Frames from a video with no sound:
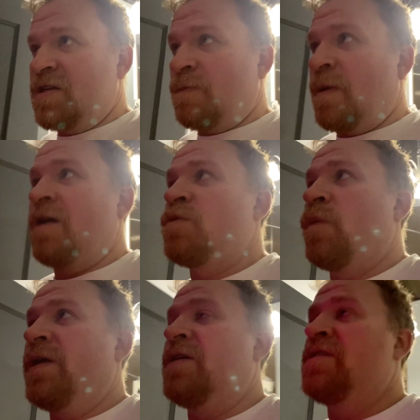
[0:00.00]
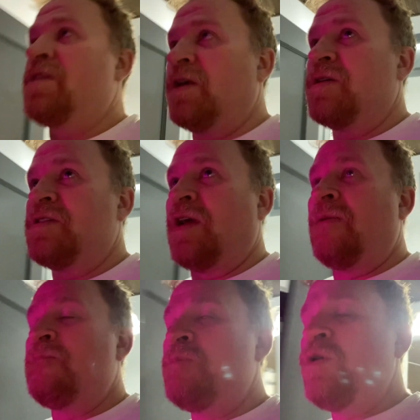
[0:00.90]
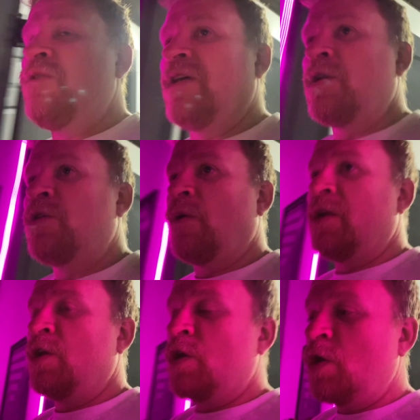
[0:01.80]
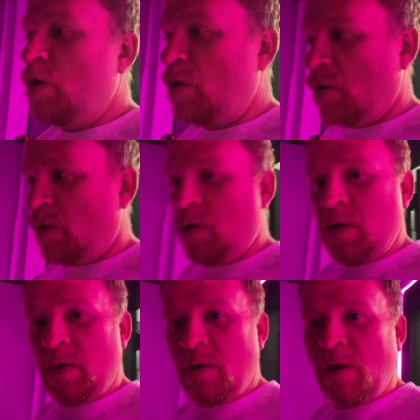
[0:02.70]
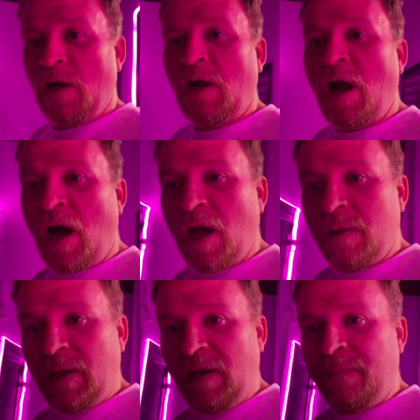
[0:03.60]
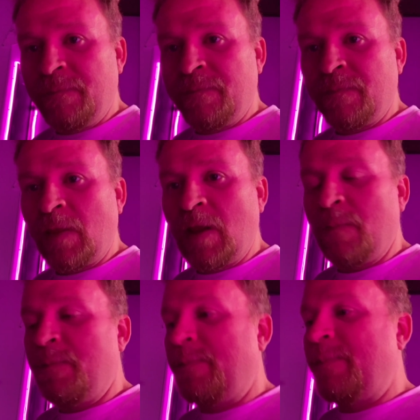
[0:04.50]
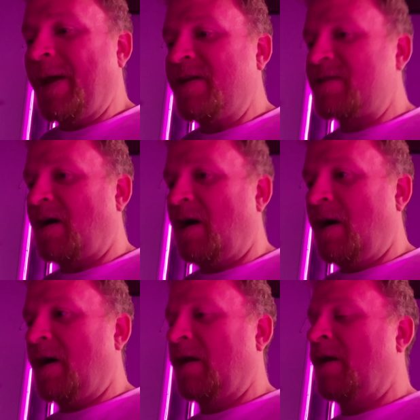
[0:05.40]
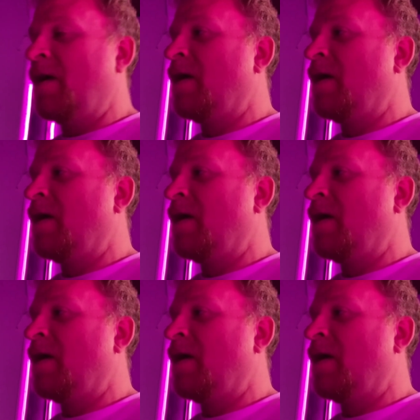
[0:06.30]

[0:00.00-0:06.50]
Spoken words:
months, weeks, years, and move into a new economy based on